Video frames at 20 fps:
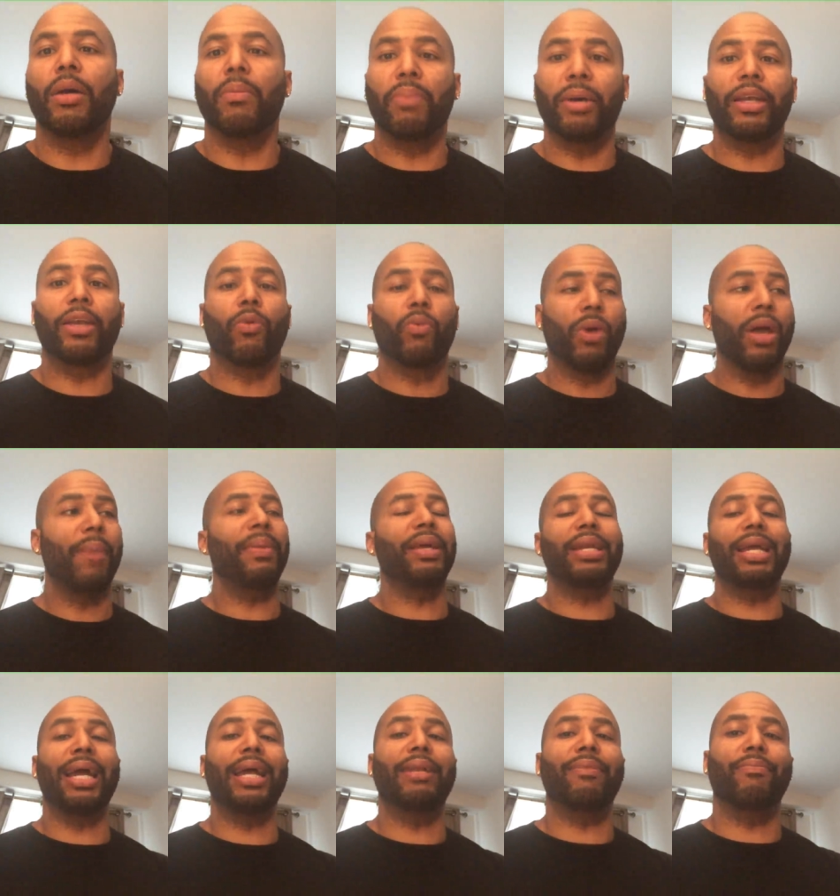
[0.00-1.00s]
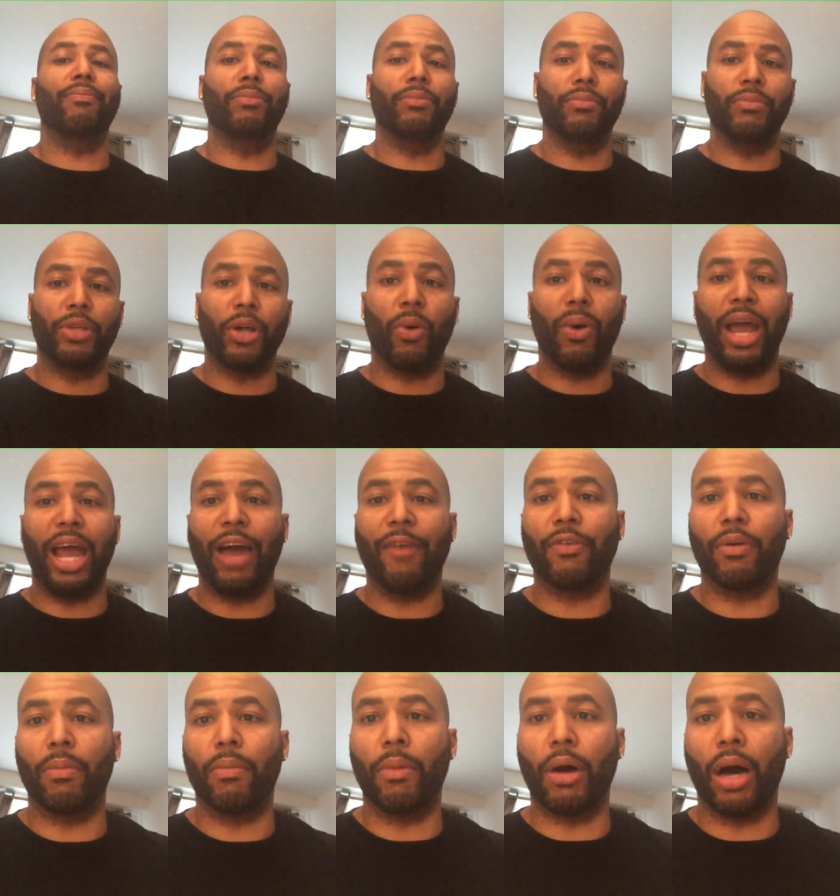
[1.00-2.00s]
But the women that don't have
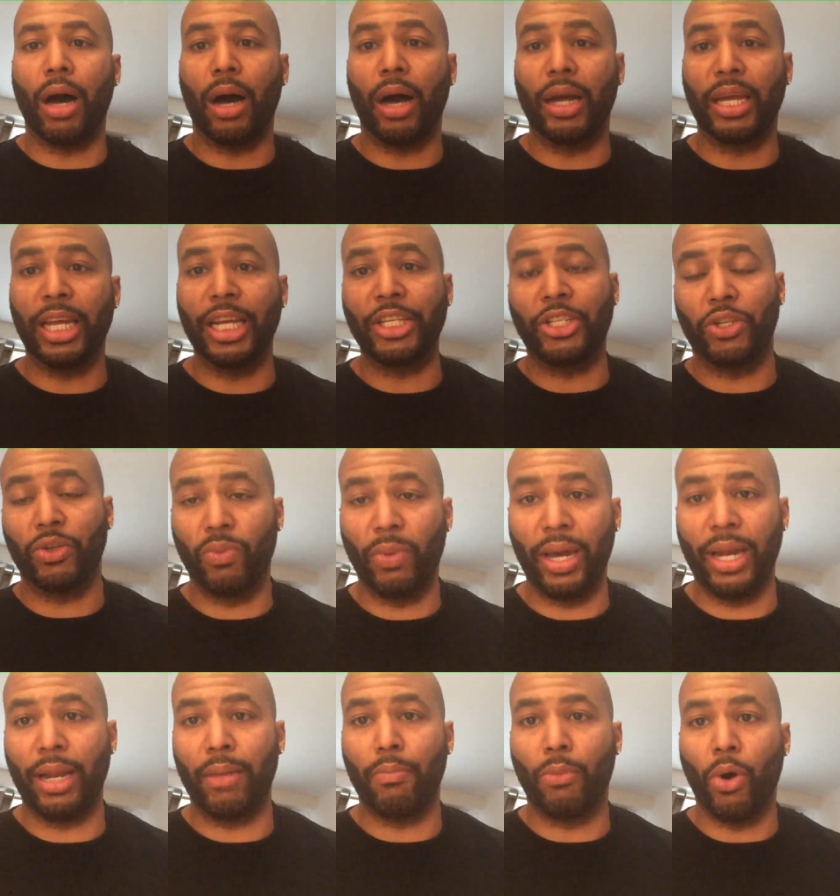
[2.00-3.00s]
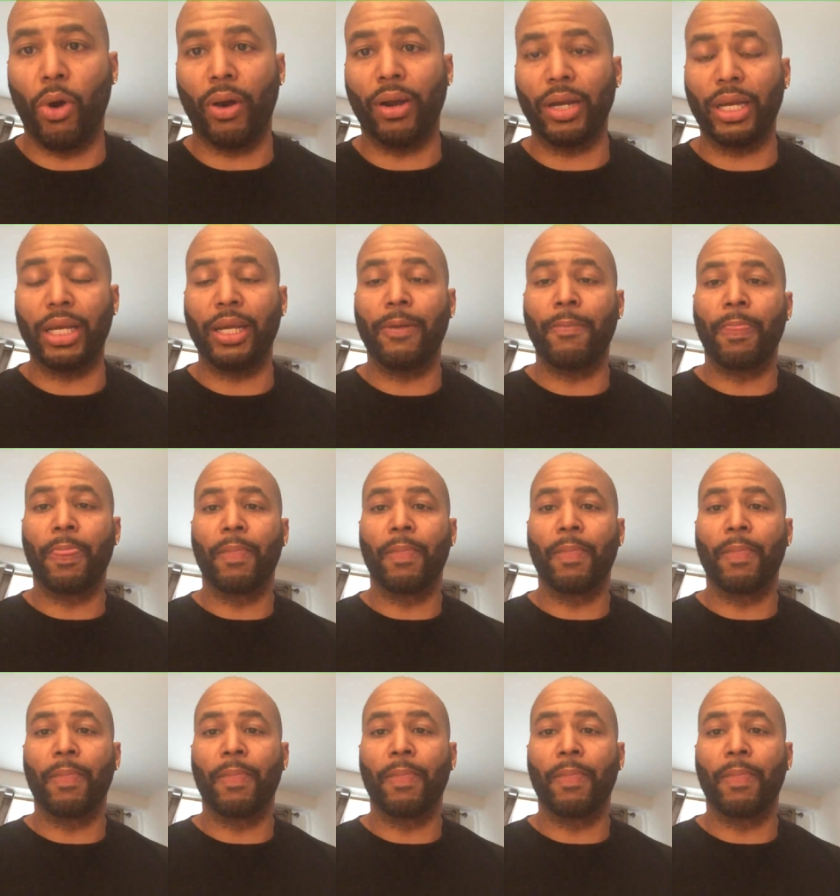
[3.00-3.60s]
a uh, issue with it morally,